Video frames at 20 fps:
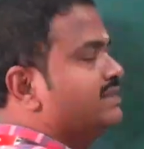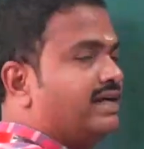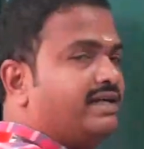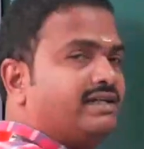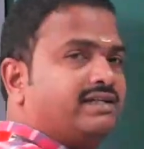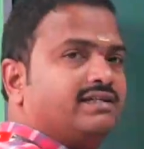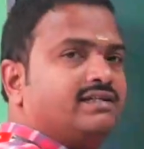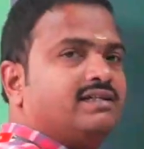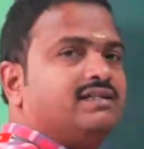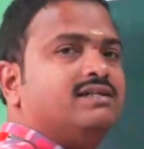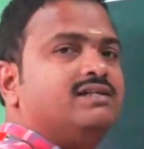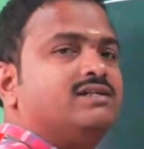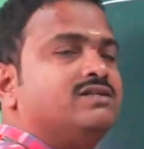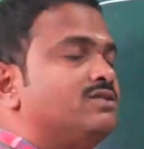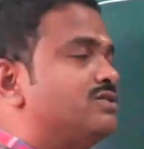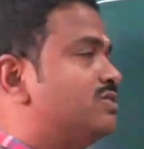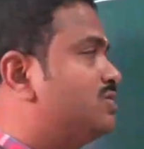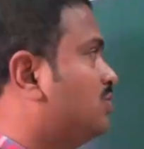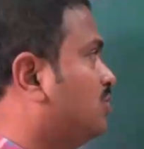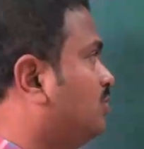right?
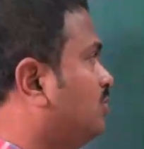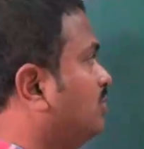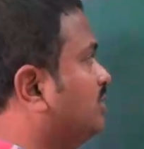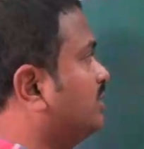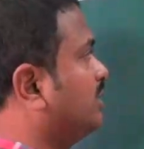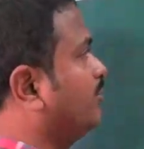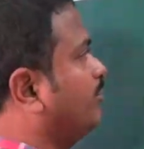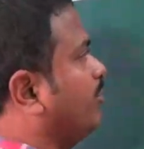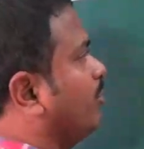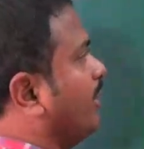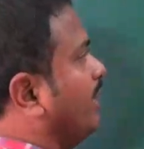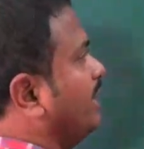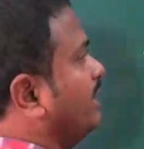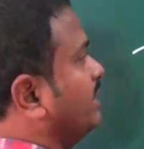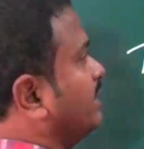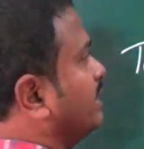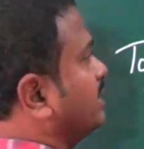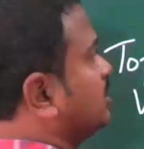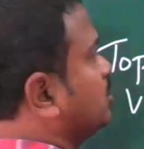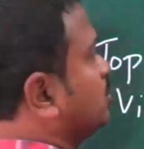So the
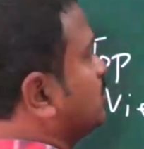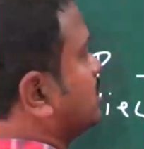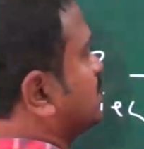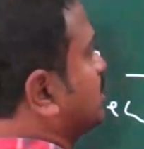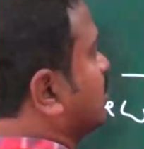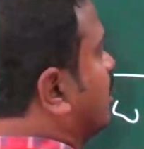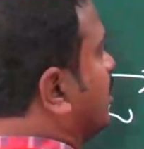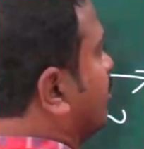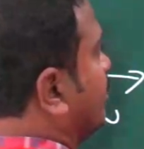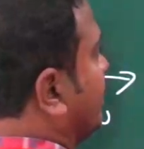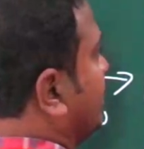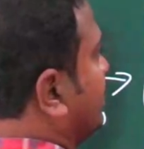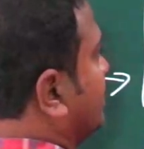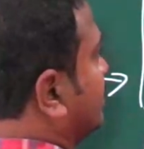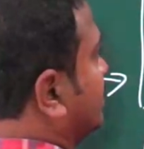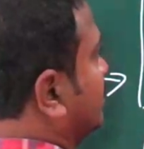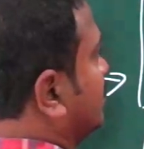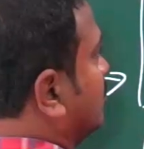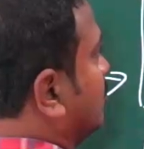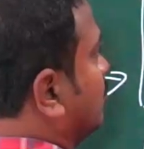pointer should stop
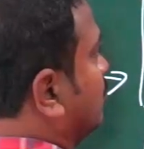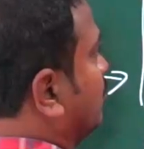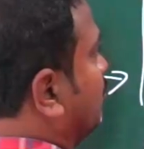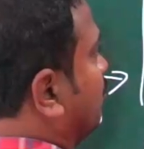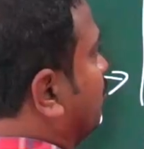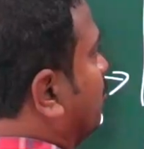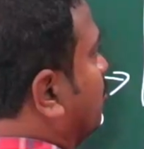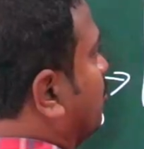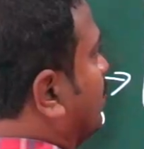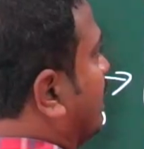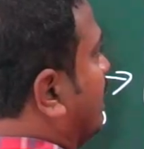at 4